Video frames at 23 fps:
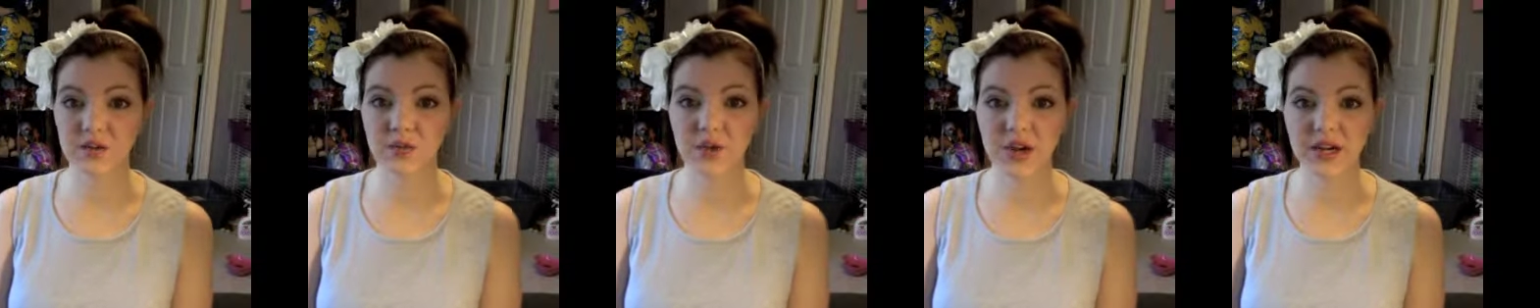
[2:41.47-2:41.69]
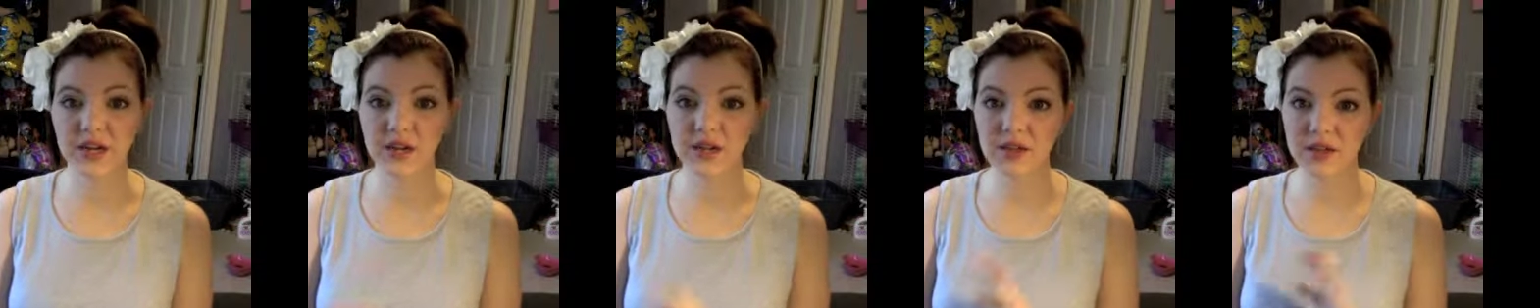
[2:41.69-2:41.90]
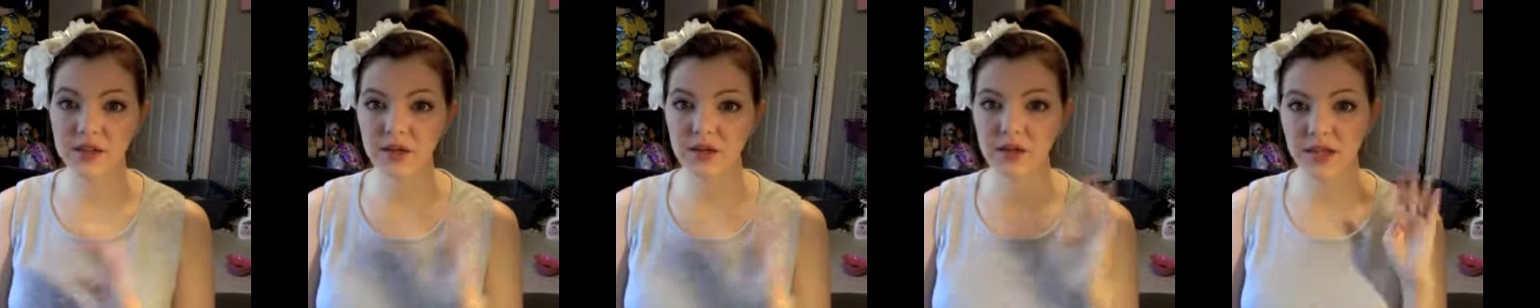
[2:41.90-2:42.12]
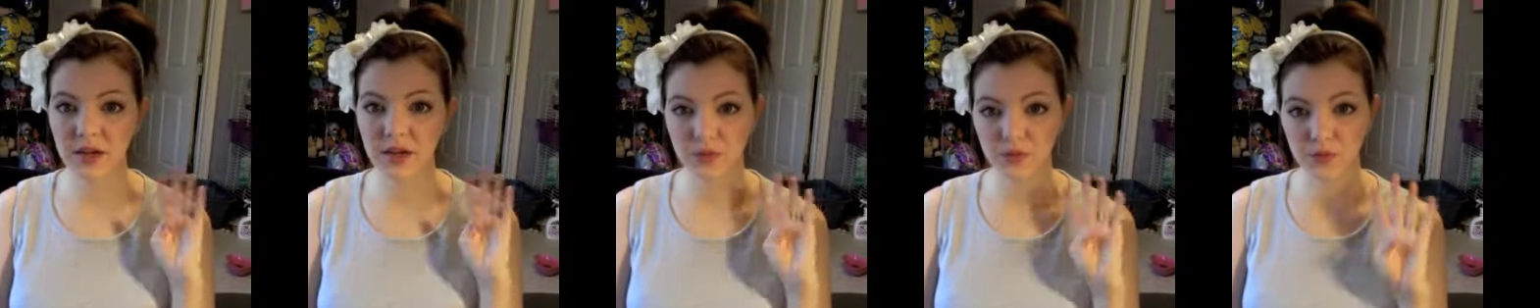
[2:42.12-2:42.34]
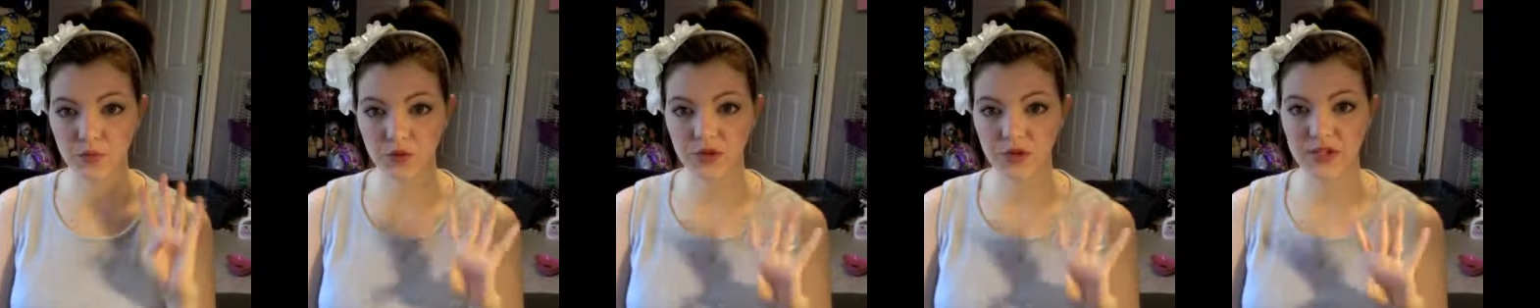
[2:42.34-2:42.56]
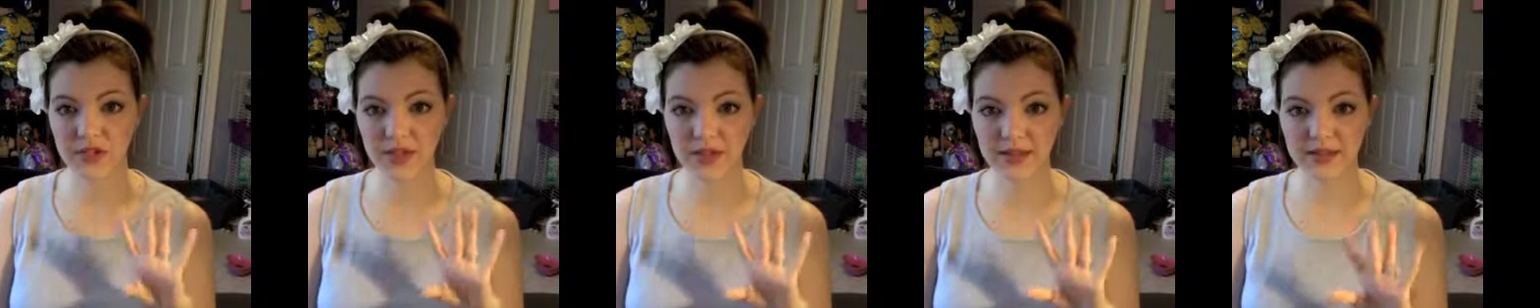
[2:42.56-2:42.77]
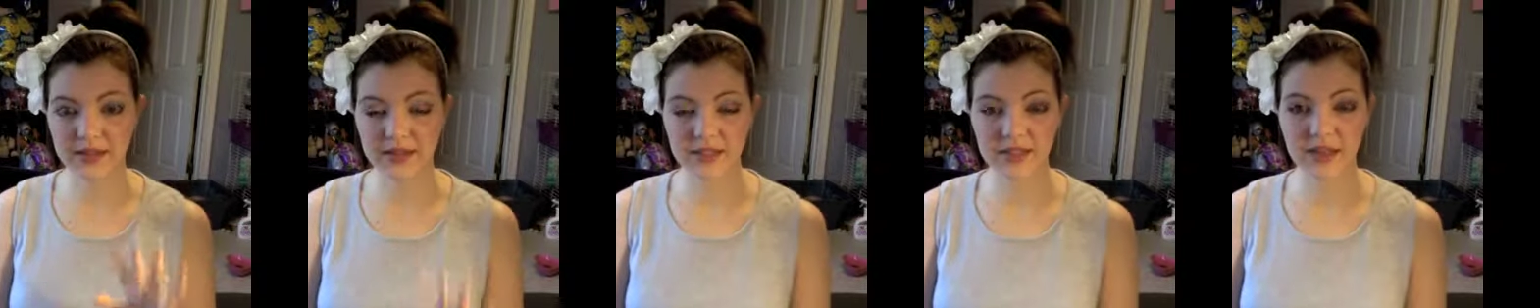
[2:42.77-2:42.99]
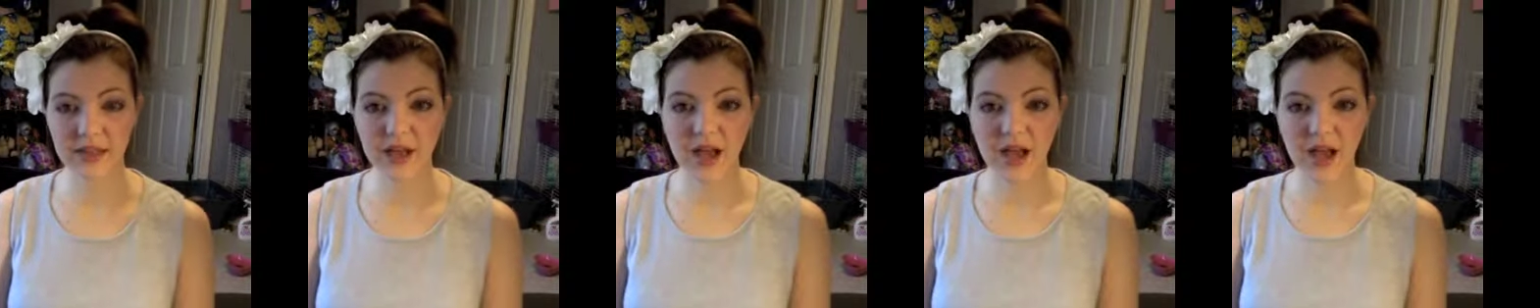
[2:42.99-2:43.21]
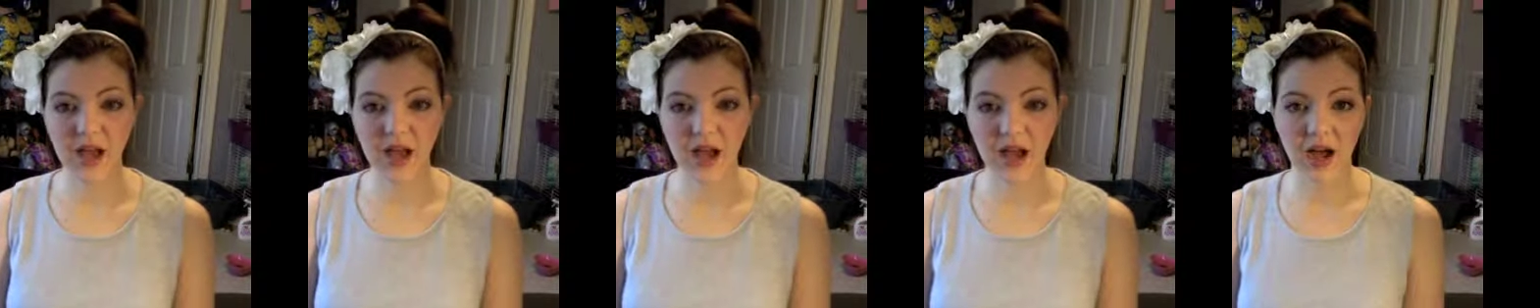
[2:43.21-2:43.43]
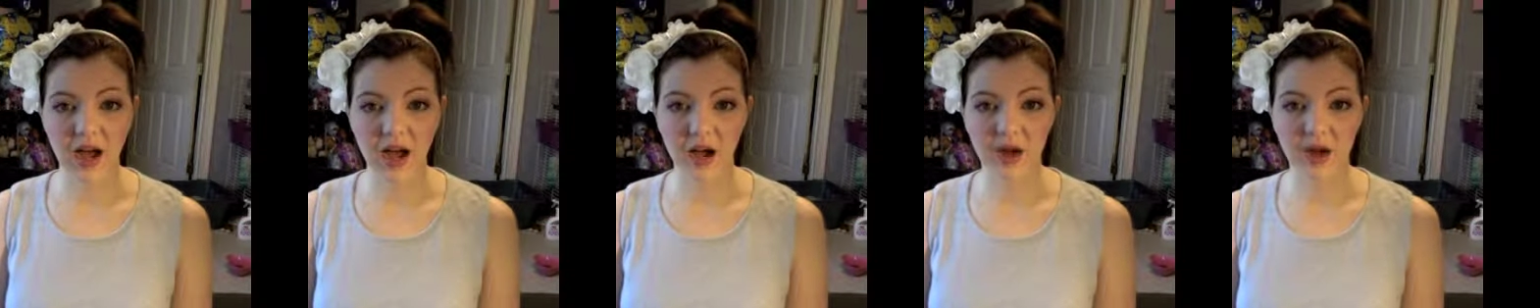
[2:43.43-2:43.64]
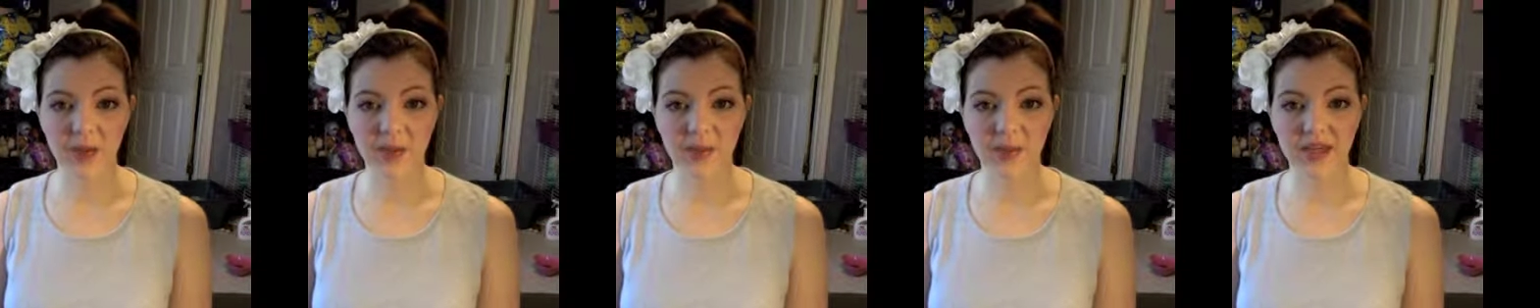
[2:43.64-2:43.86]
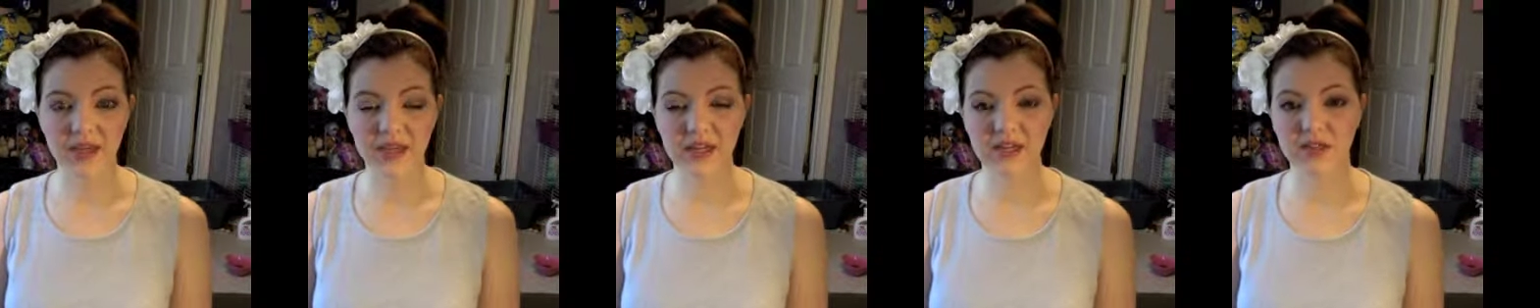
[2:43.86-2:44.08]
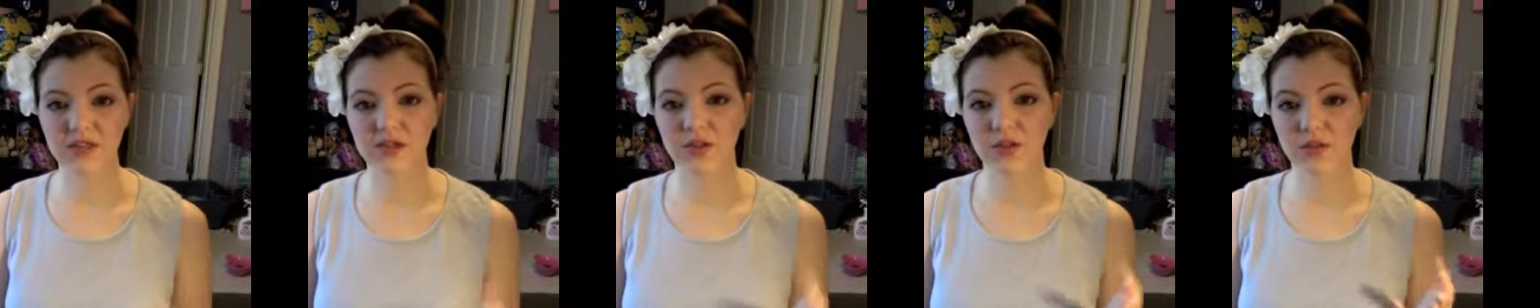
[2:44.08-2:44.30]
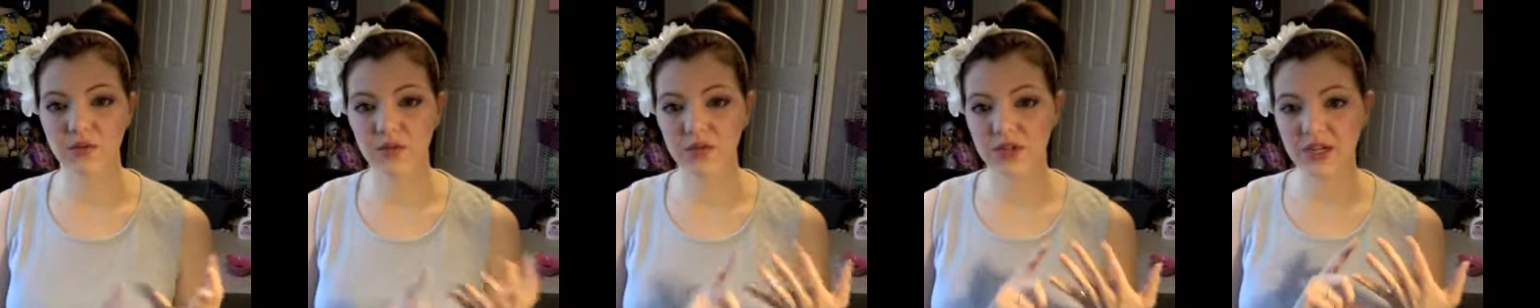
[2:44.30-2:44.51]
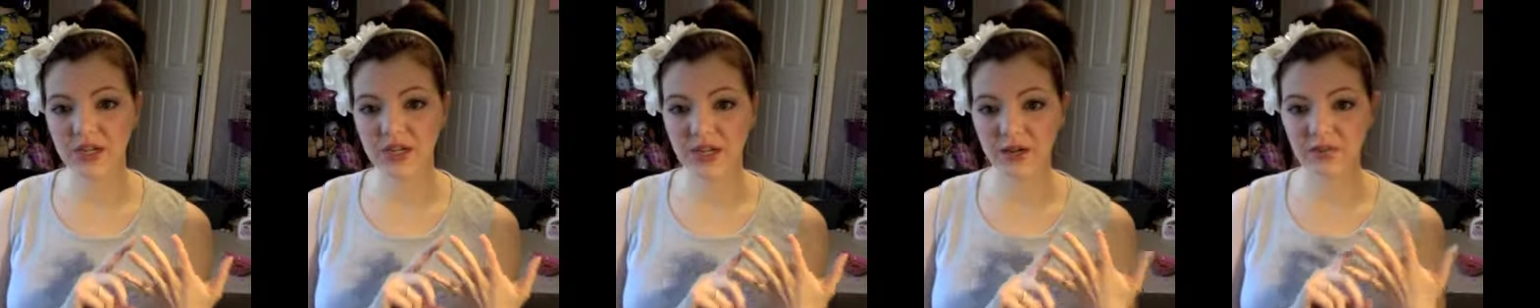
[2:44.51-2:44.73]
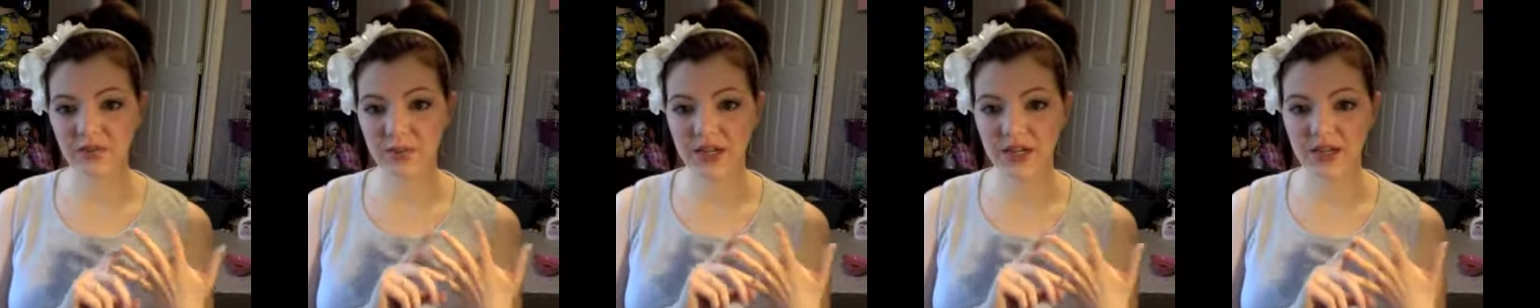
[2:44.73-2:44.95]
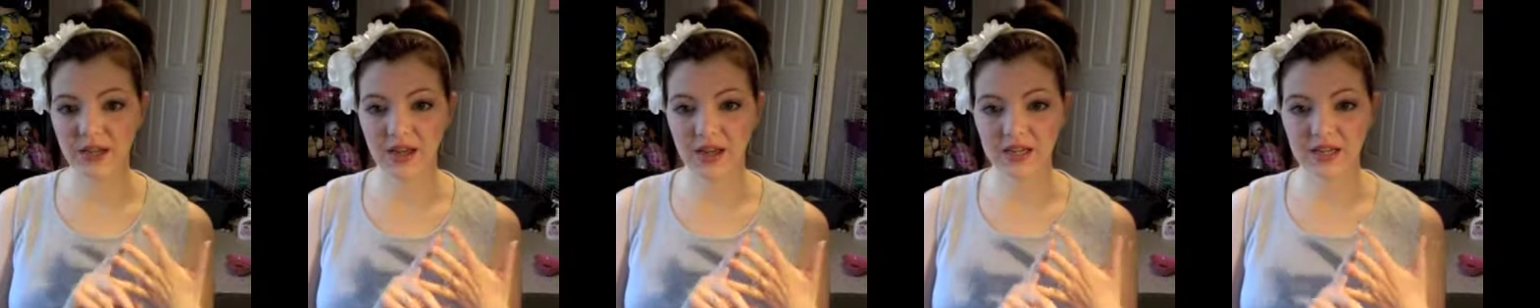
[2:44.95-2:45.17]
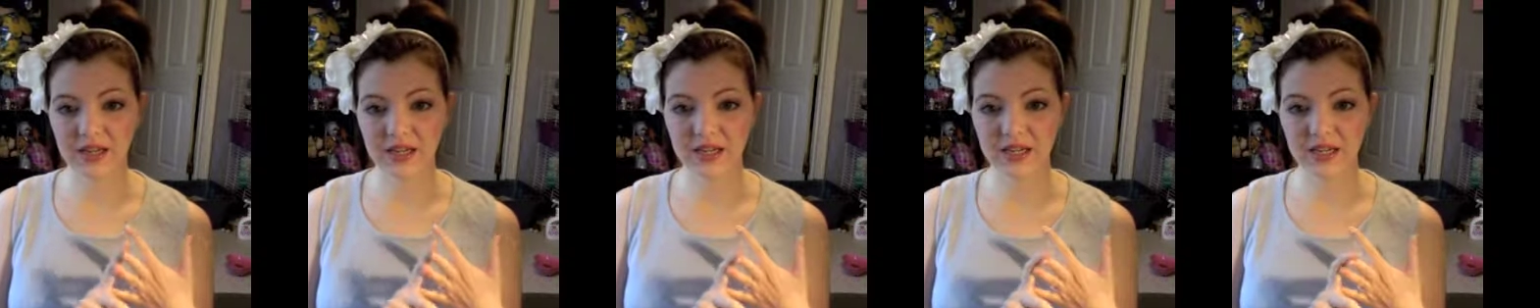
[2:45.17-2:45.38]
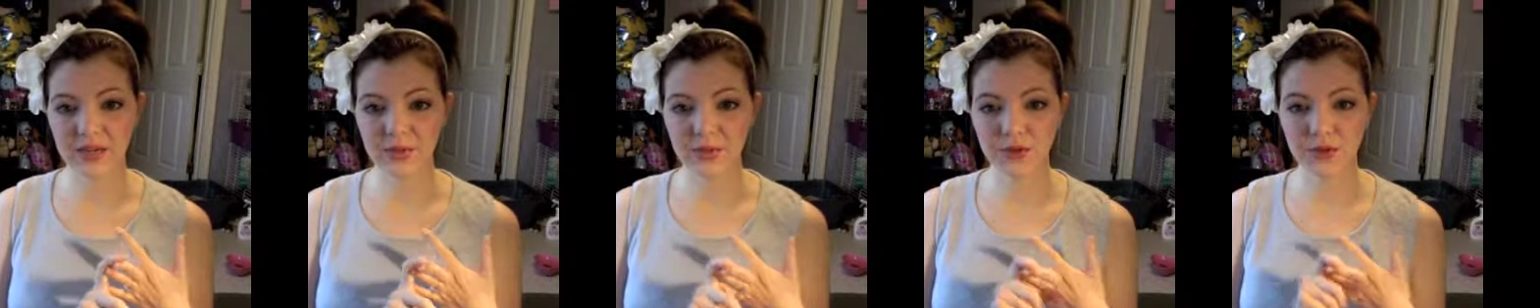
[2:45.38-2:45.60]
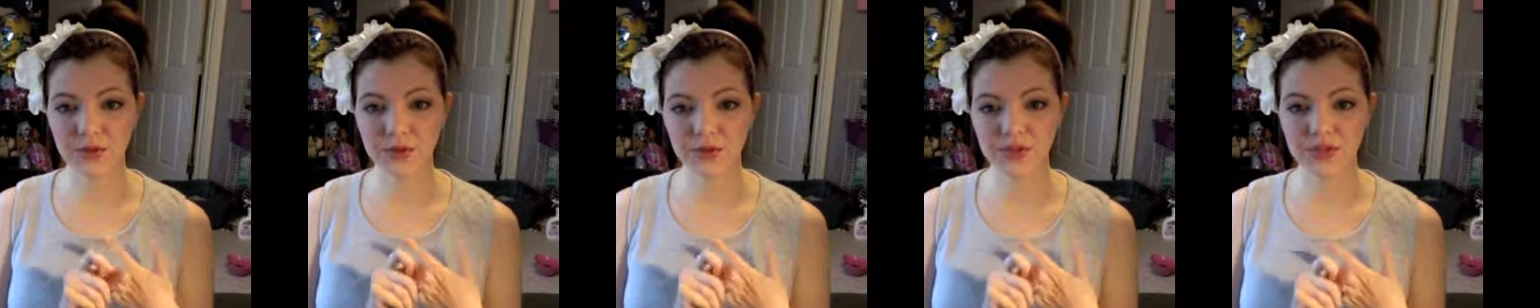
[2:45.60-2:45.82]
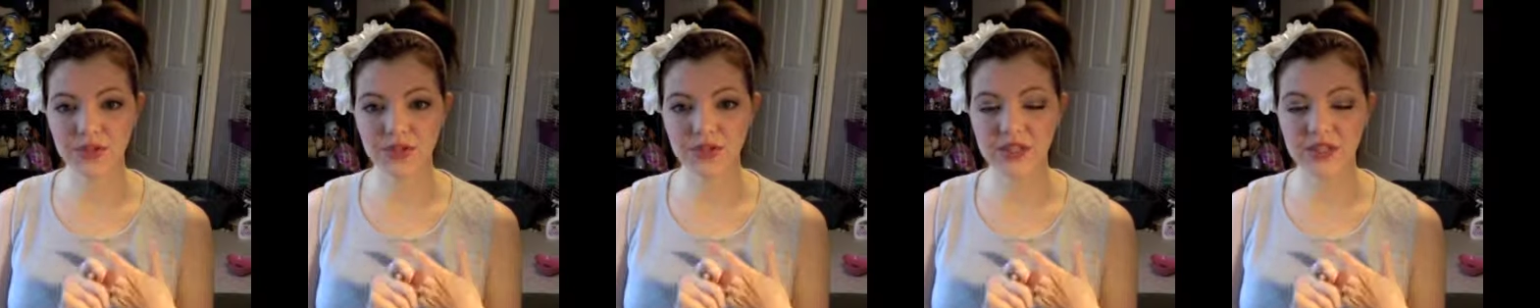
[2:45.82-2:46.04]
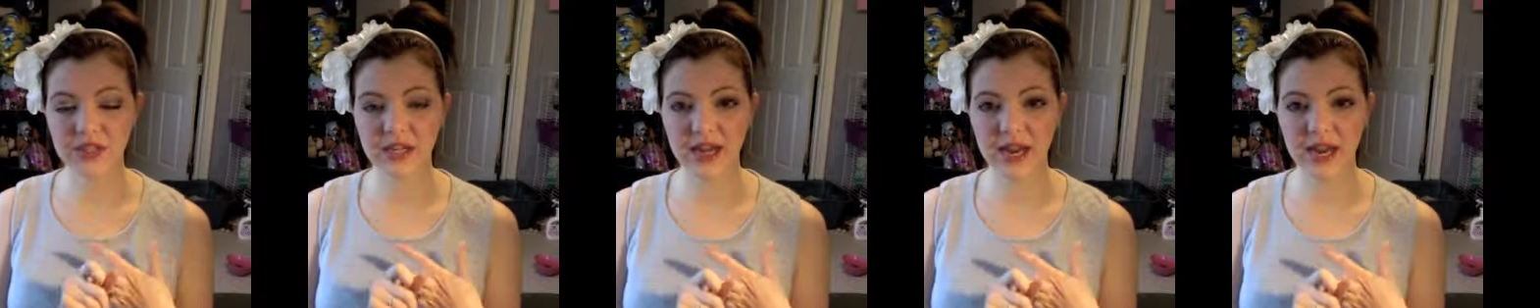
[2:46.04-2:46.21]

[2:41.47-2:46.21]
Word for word: Right now they only have 4 designs, and it's 3 of my lolly animals